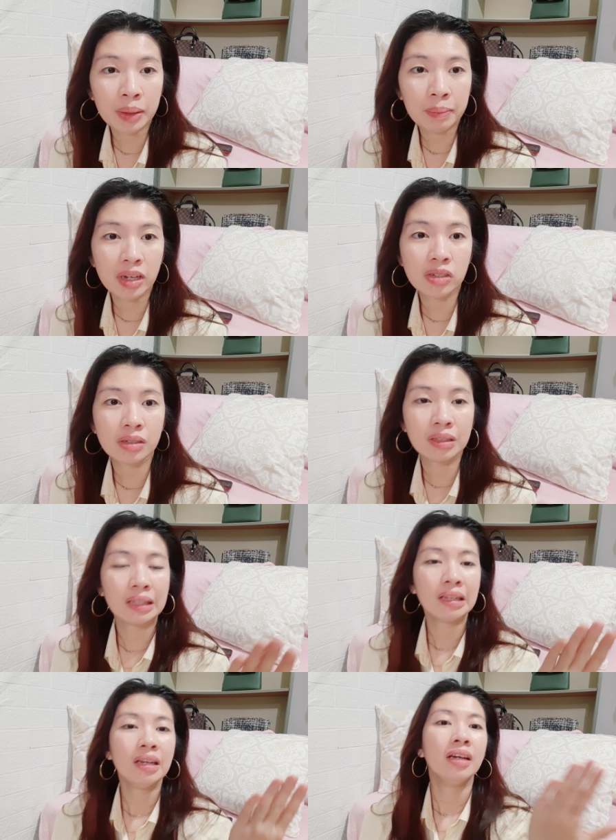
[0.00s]
to make sure
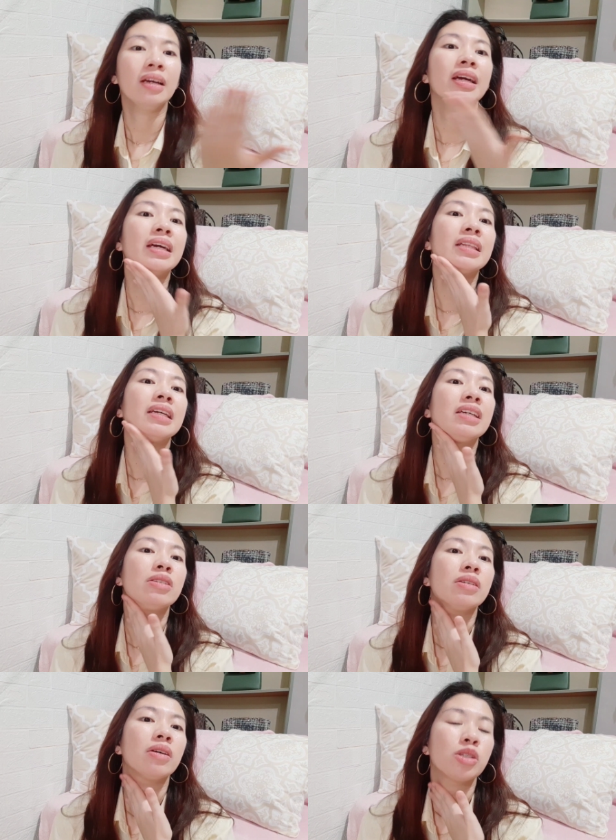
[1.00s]
that it
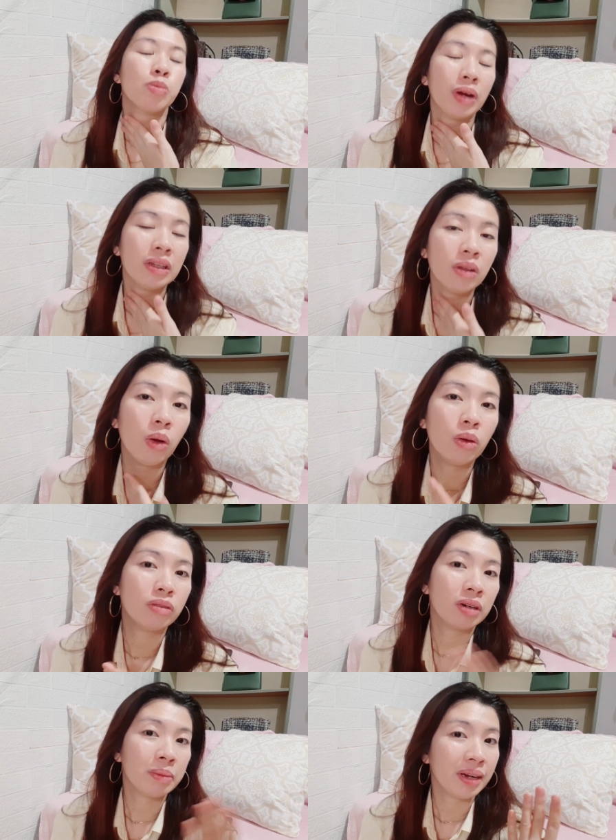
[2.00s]
is spread all
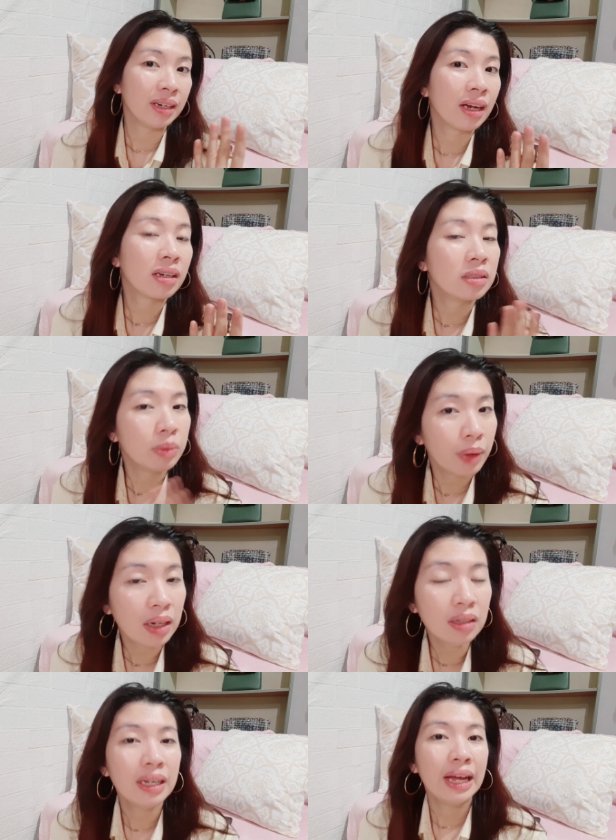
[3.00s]
over my neck as
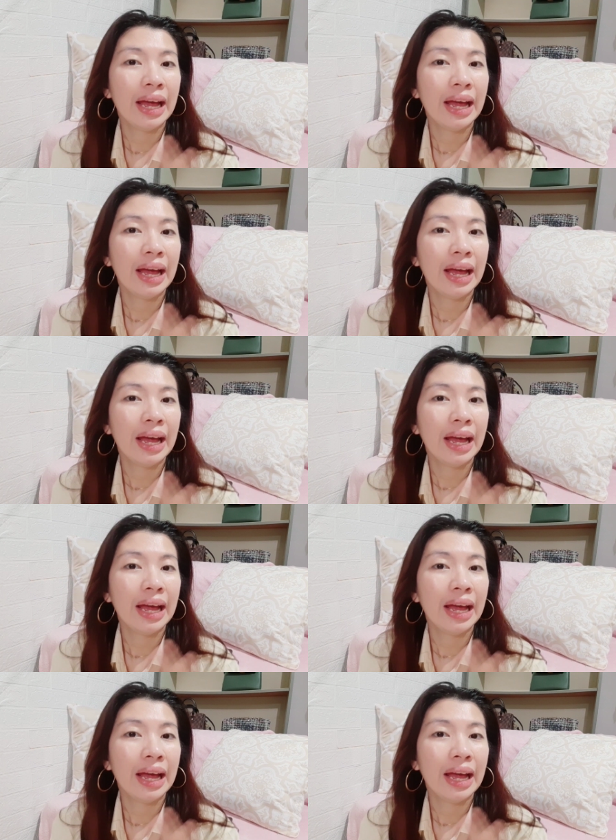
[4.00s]
well.